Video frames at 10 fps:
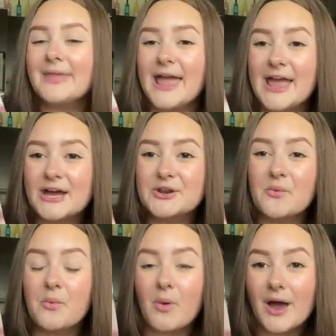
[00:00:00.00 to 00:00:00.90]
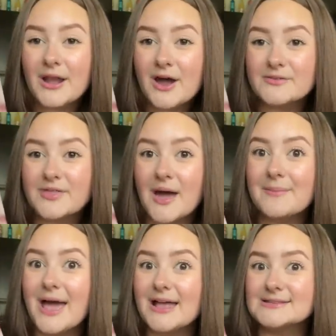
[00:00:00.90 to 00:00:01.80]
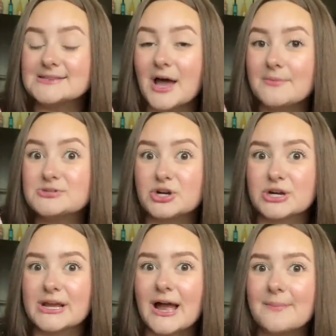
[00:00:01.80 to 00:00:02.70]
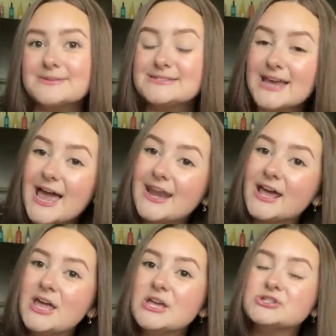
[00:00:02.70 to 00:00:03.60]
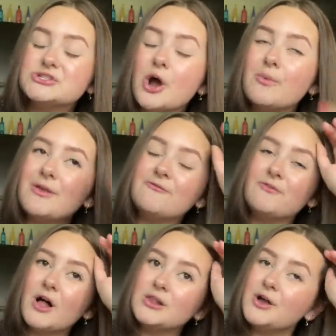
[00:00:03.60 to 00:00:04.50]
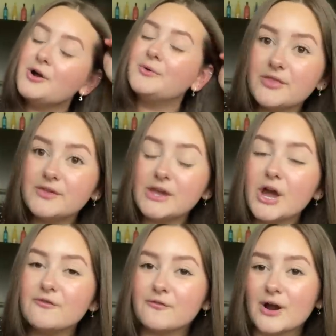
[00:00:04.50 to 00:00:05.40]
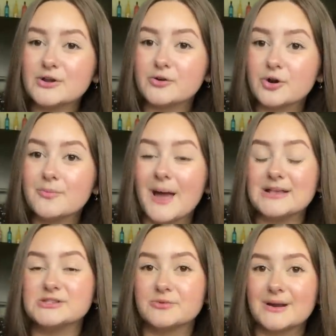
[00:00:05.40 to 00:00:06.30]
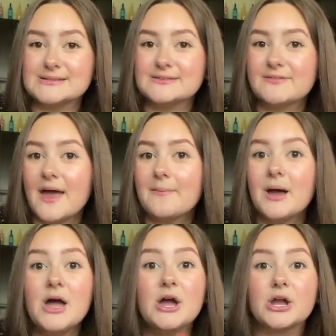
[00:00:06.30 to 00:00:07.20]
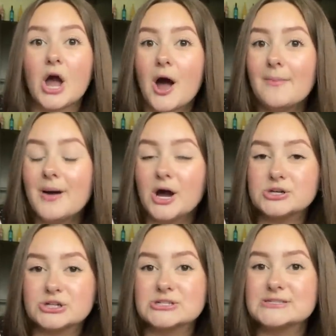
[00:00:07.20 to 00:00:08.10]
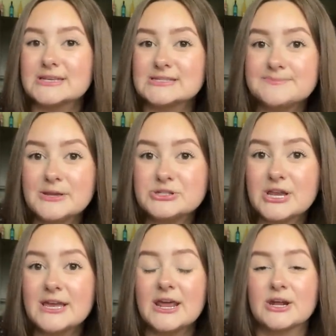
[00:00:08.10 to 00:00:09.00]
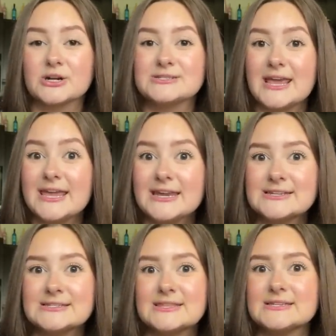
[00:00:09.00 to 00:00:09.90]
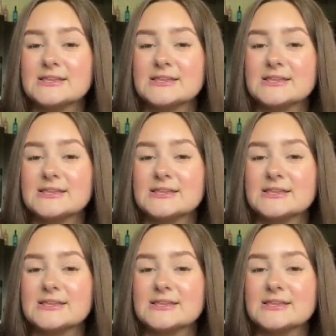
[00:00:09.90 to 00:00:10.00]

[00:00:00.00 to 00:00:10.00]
And one of them ends up turning up dead. So we follow the friend group as the rest of them come under suspicion and are taken into this